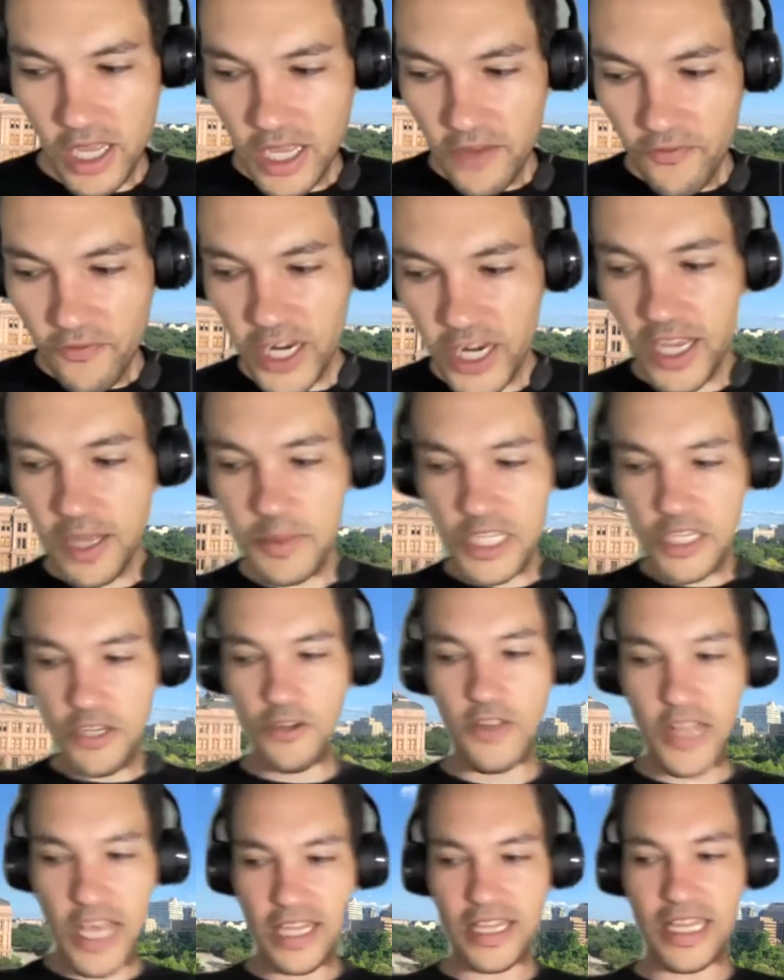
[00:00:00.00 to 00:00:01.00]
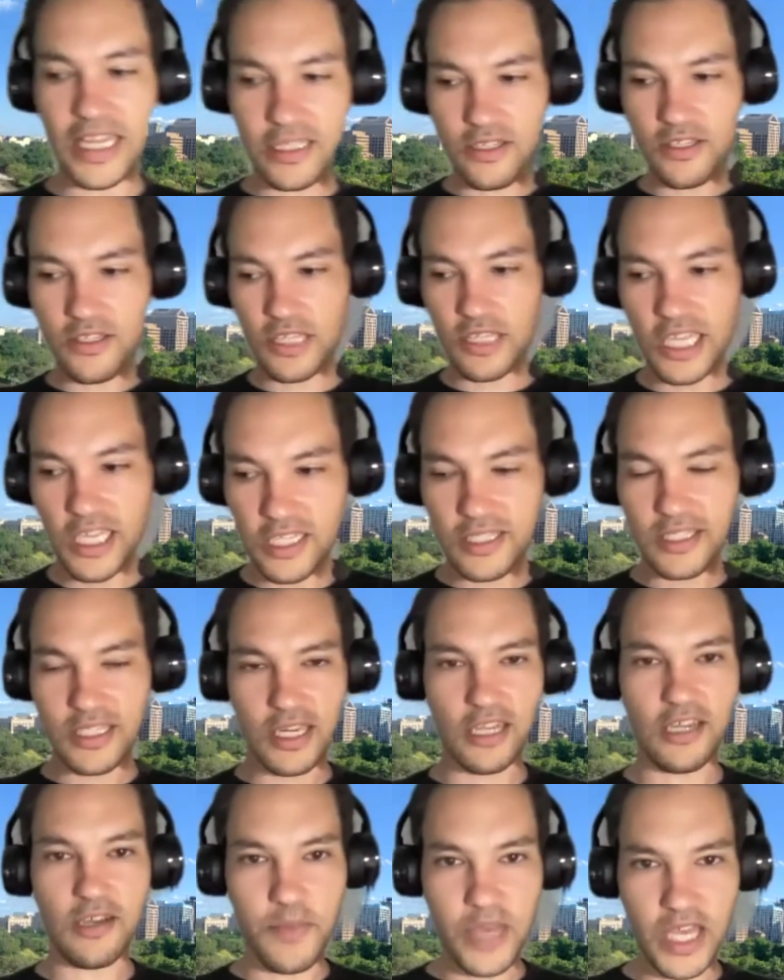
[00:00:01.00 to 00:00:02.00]
for him to do that, he's
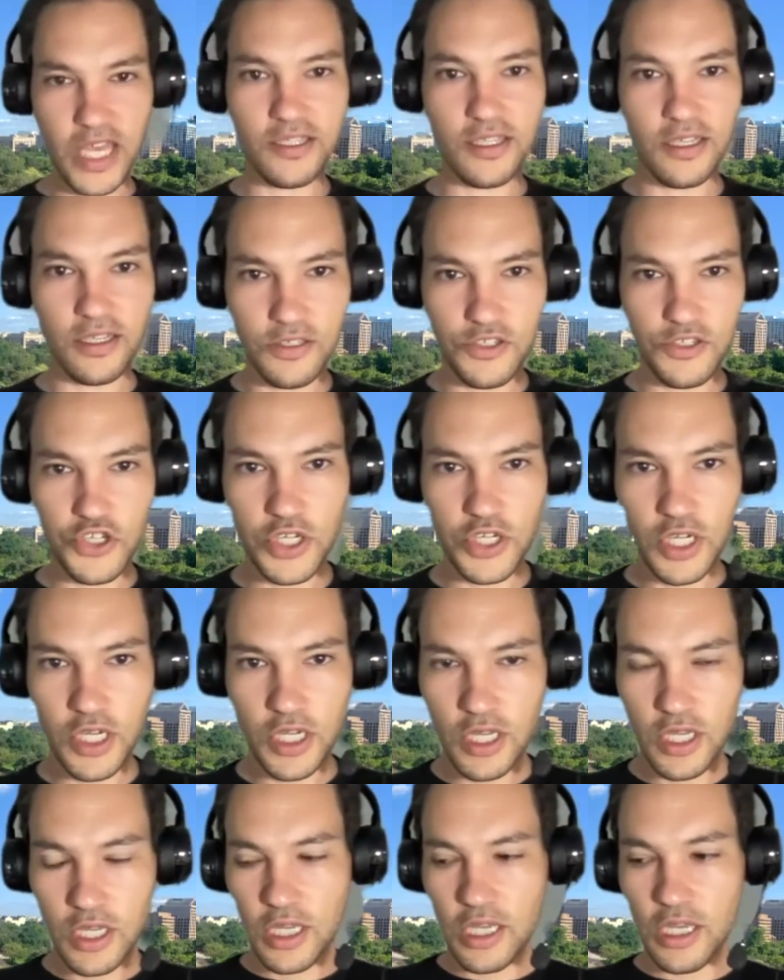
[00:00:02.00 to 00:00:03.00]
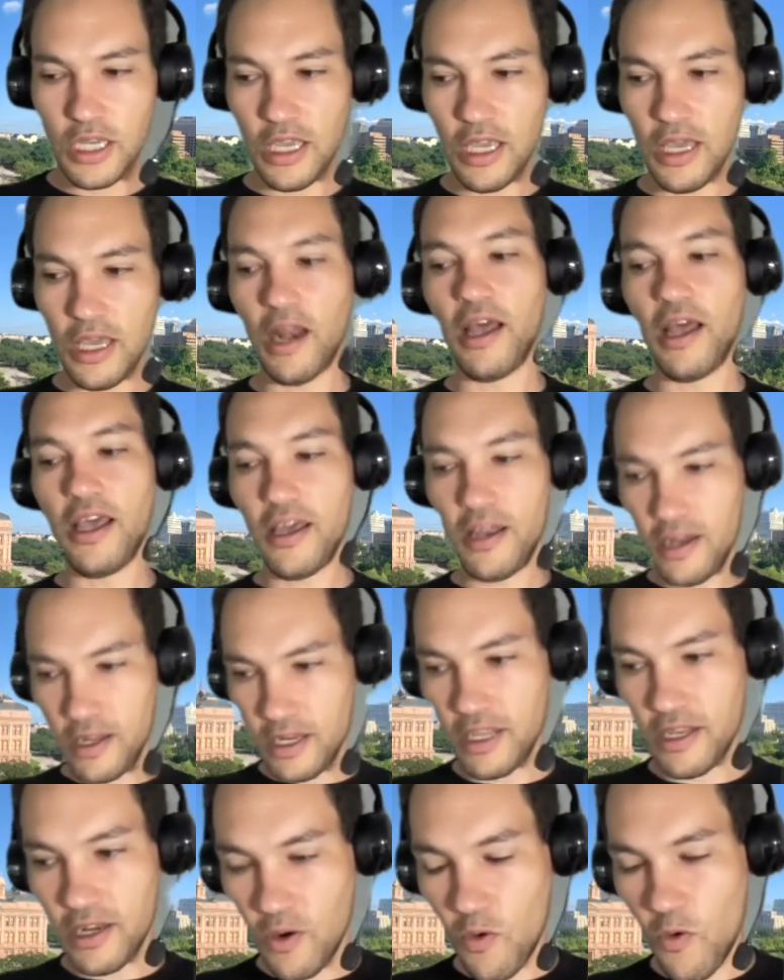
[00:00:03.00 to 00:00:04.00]
sending a message in
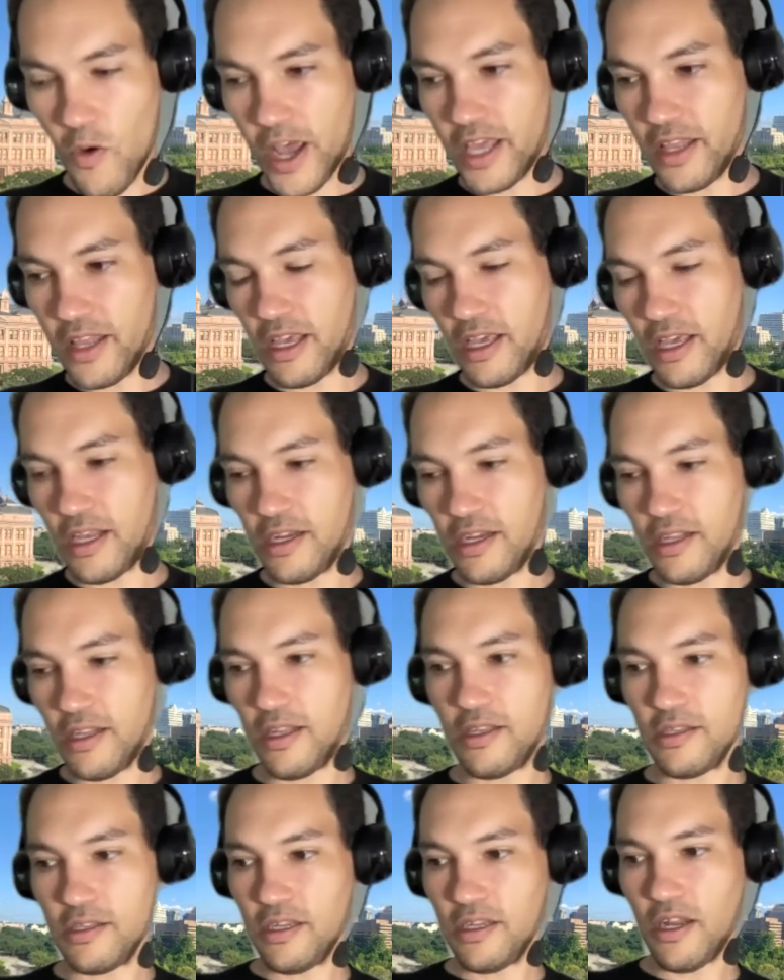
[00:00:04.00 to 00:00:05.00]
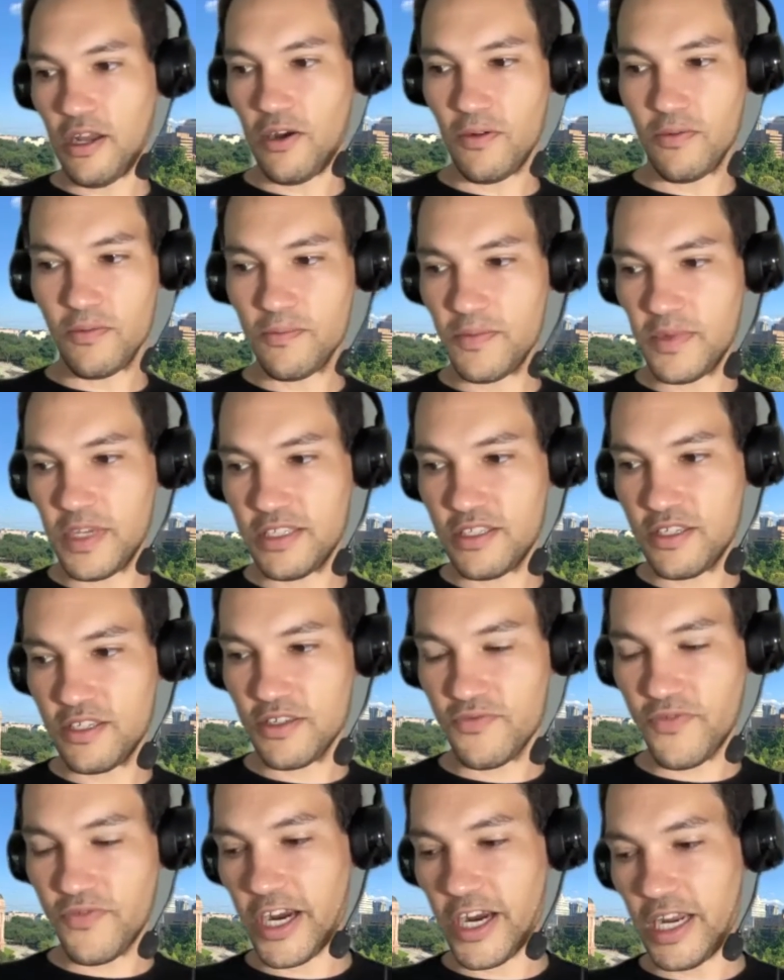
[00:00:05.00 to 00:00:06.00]
a way that, it's
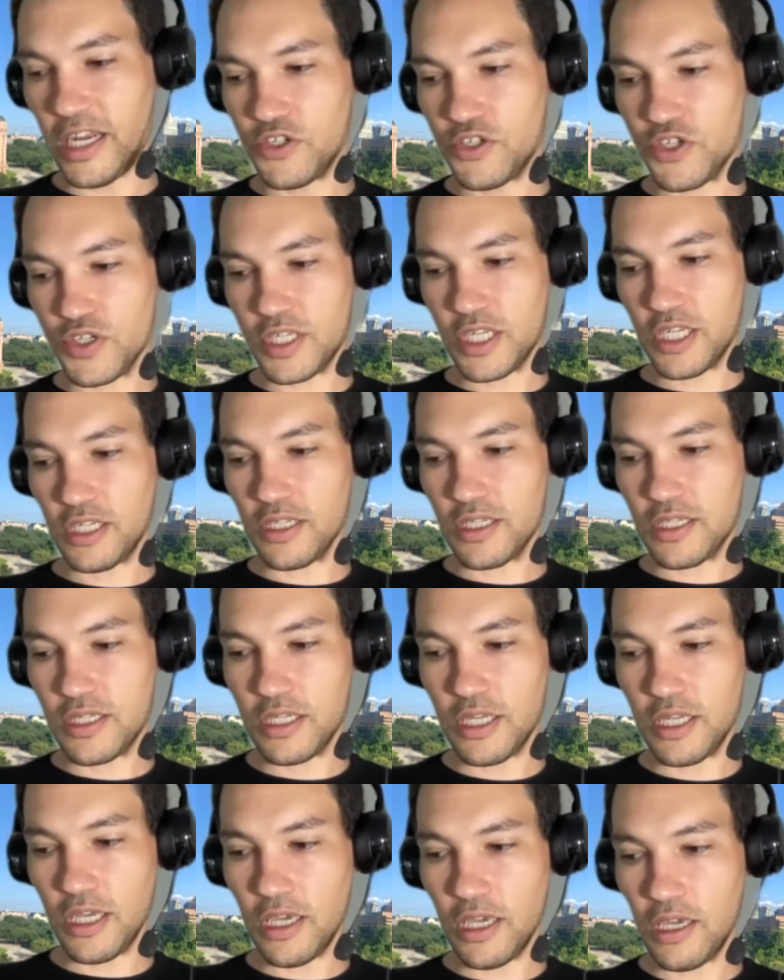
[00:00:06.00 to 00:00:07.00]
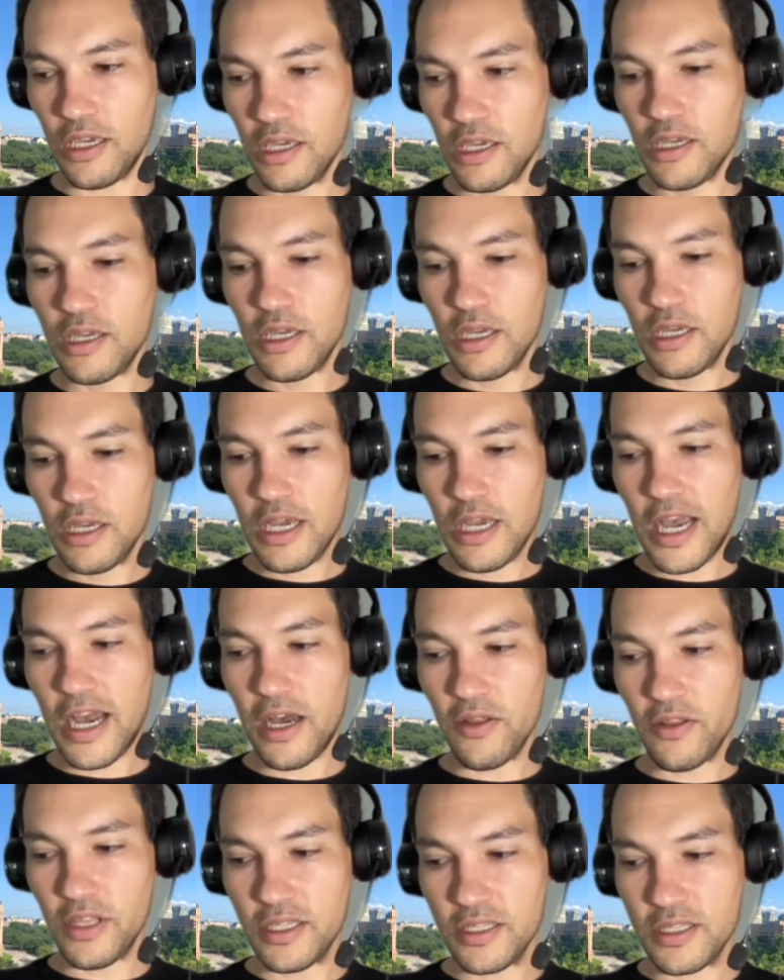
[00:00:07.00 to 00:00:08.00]
just very interesting to see
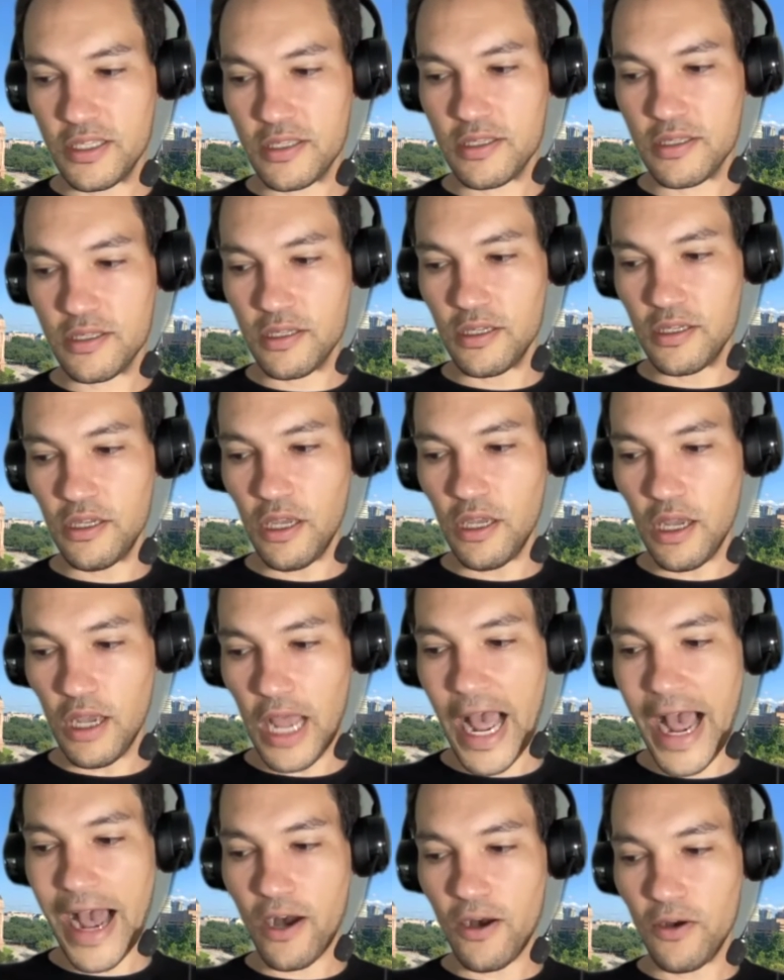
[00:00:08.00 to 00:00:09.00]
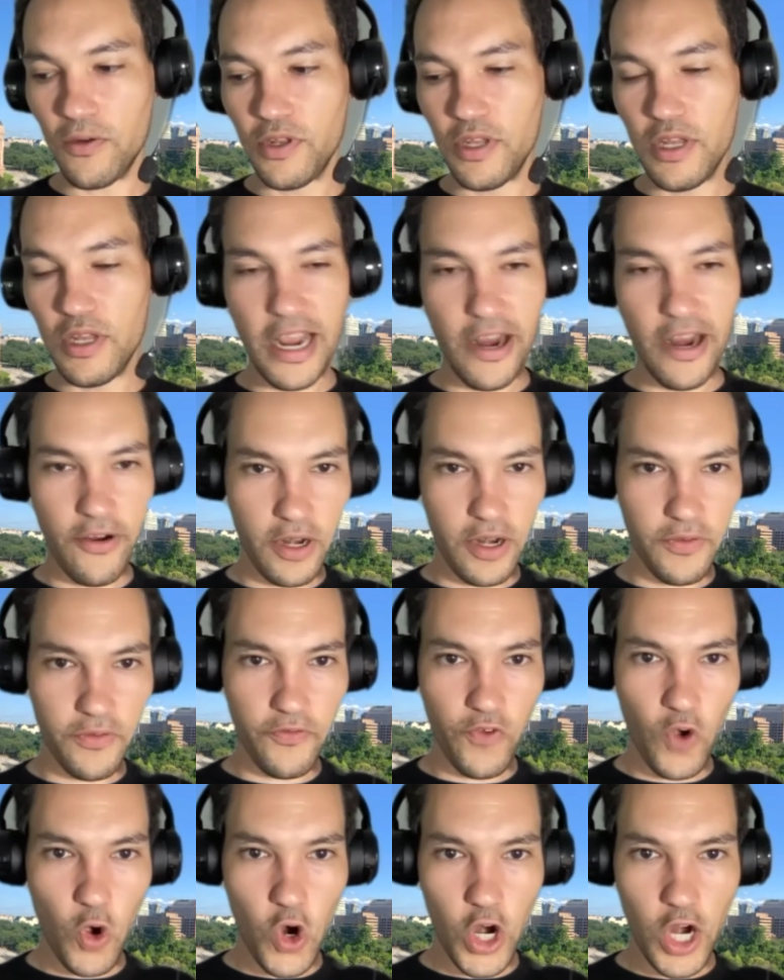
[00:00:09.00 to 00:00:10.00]
how narratives
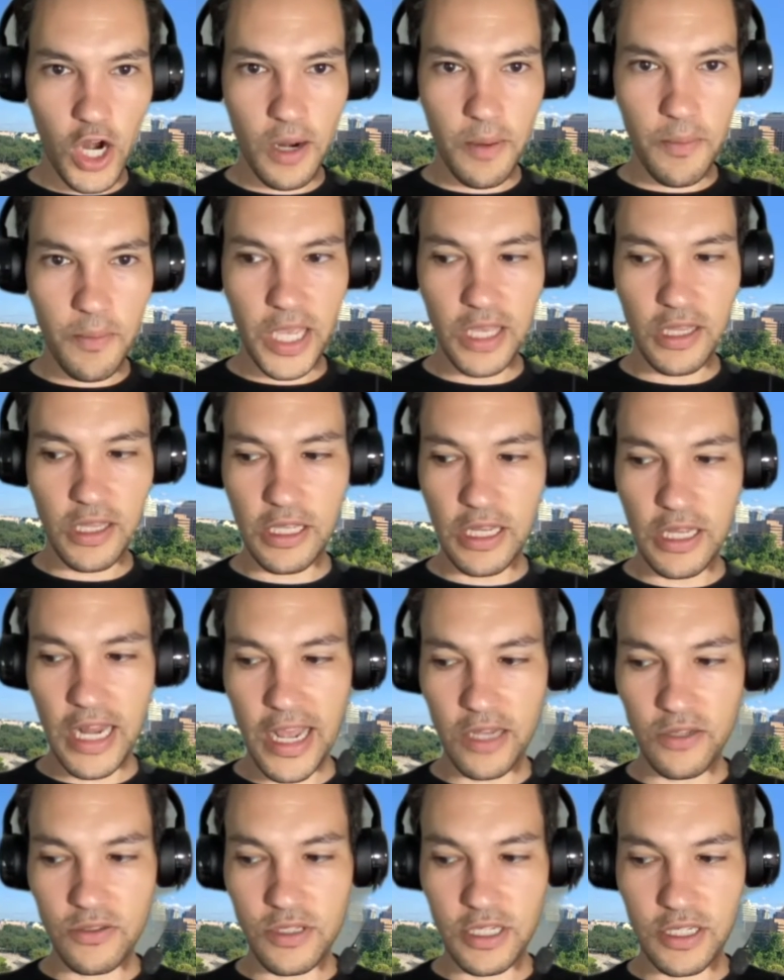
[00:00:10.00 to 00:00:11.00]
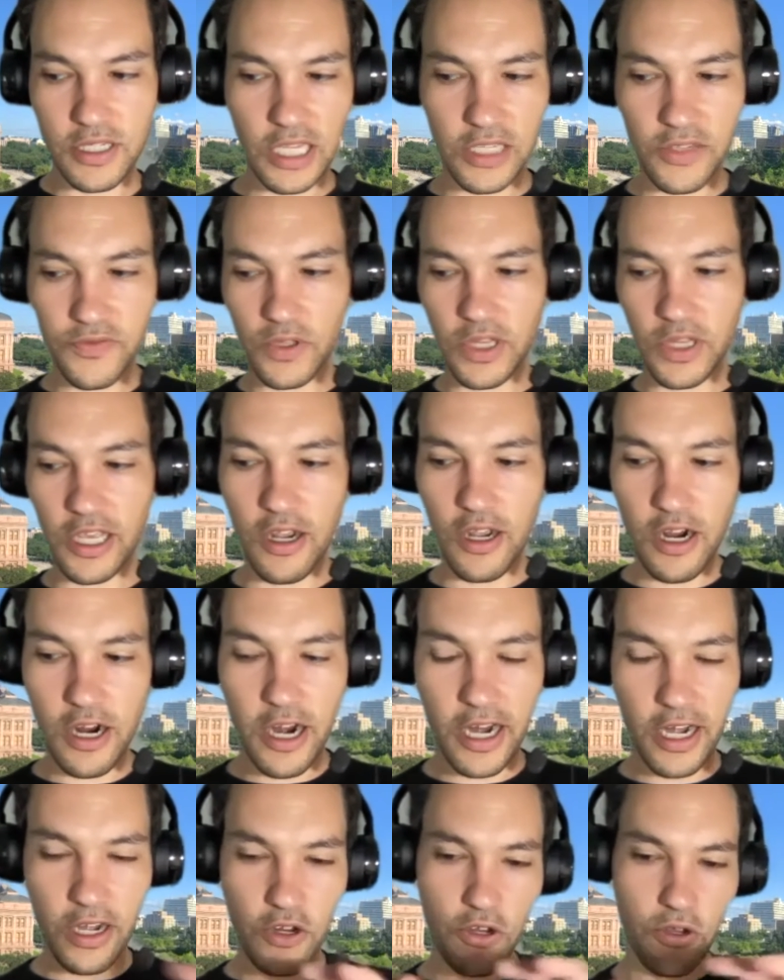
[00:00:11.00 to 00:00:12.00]
form and then how successful they
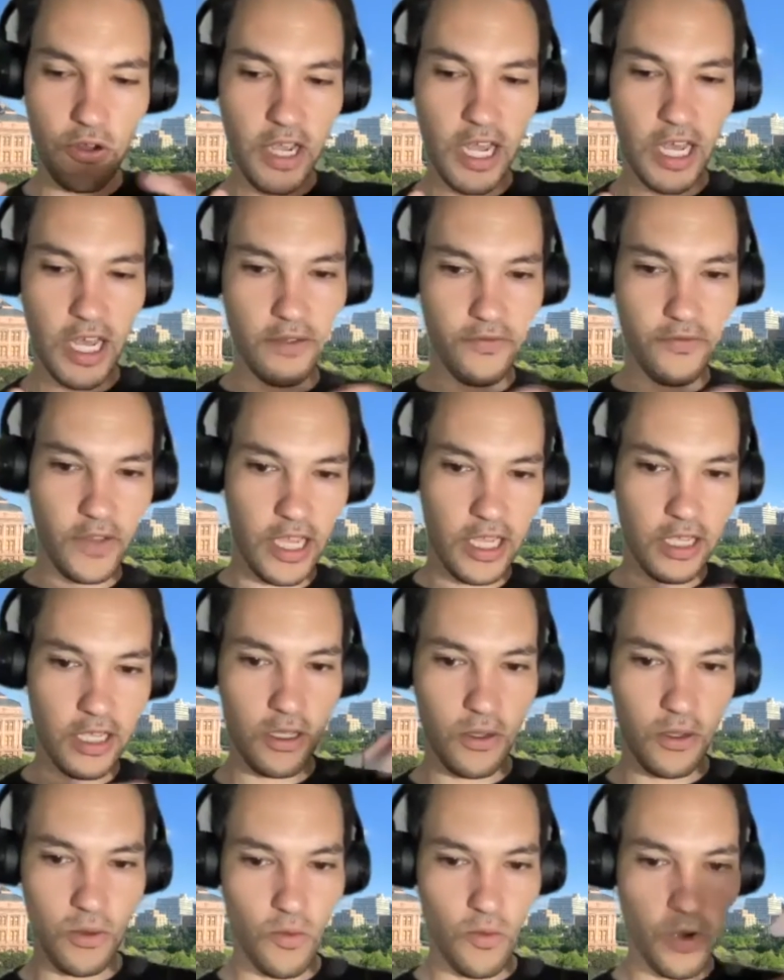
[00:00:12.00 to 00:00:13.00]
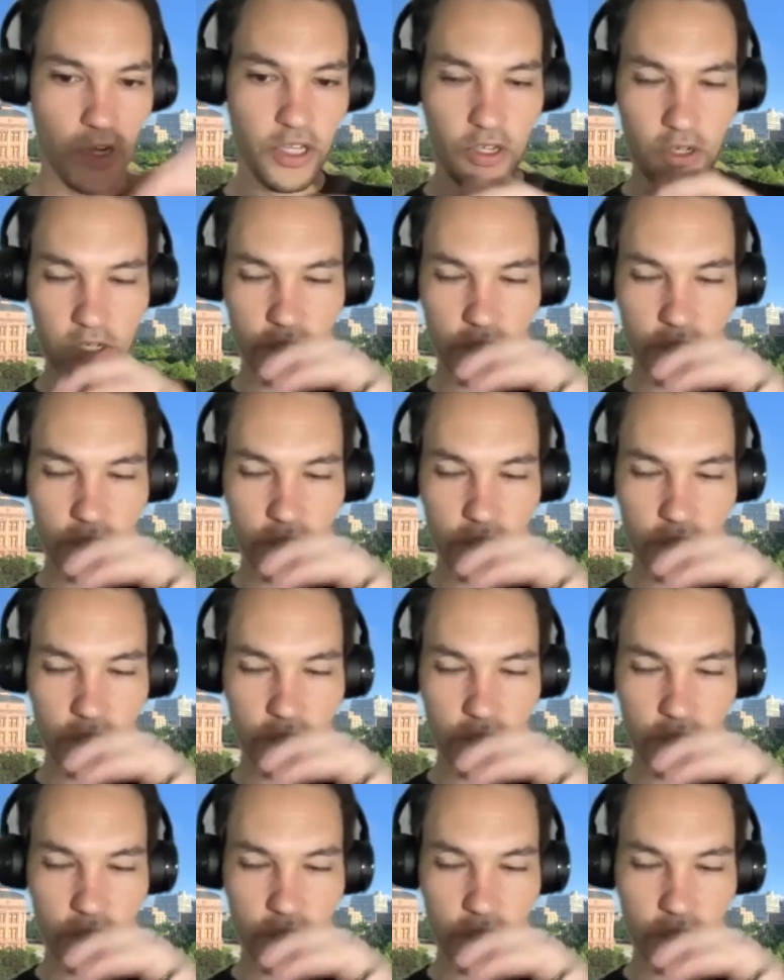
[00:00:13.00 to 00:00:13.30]
are, and who kind of like, where you